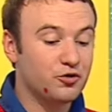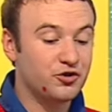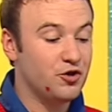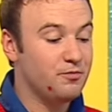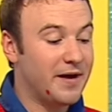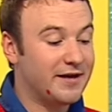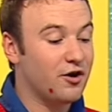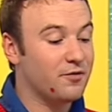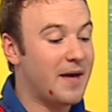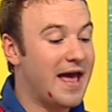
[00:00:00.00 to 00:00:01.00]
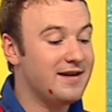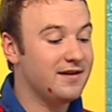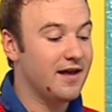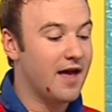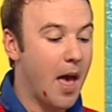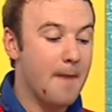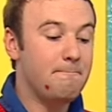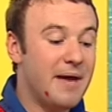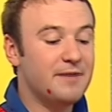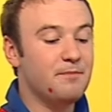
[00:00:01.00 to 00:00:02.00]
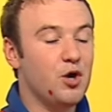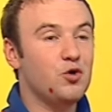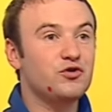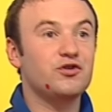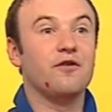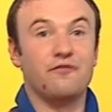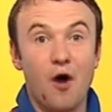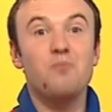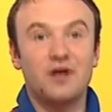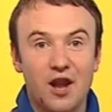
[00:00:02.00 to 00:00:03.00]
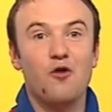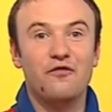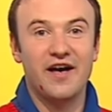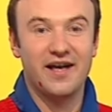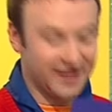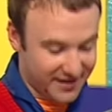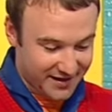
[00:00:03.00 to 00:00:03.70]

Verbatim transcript: goes soon, Big Cook Ben. Big Moose from Clover.